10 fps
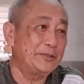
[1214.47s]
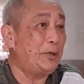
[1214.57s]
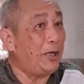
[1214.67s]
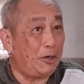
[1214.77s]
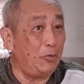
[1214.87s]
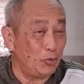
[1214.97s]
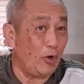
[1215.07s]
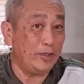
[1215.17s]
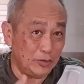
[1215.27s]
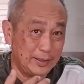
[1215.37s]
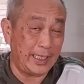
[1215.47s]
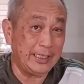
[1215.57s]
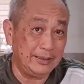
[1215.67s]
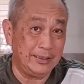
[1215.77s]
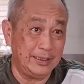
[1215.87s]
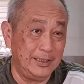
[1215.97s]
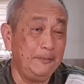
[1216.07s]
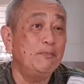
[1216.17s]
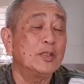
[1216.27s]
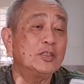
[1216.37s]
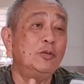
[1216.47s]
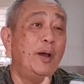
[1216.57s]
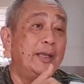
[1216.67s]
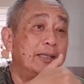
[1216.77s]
So I will try to cycle early. So by